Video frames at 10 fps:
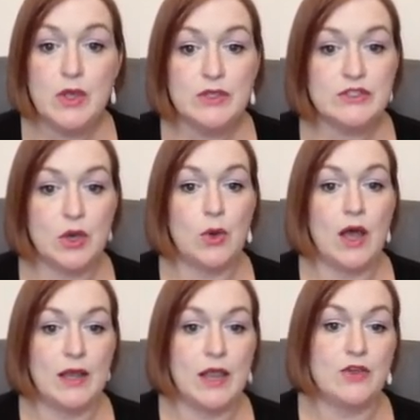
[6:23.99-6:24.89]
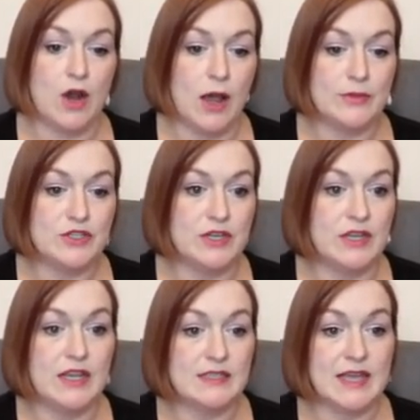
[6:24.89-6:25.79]
So another option
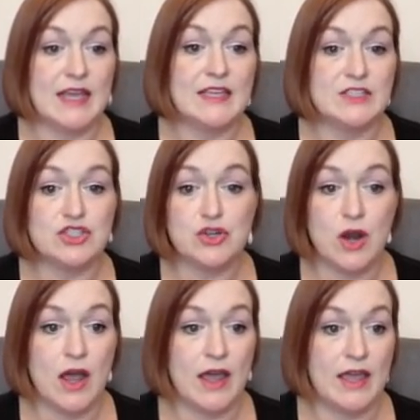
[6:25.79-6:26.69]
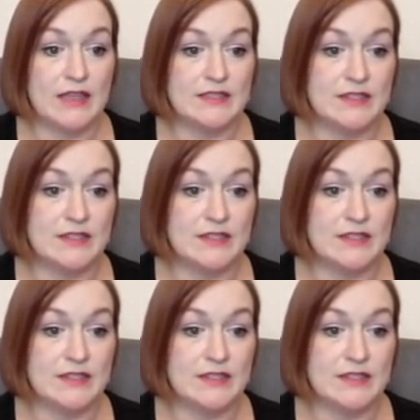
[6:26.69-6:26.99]
is I can try a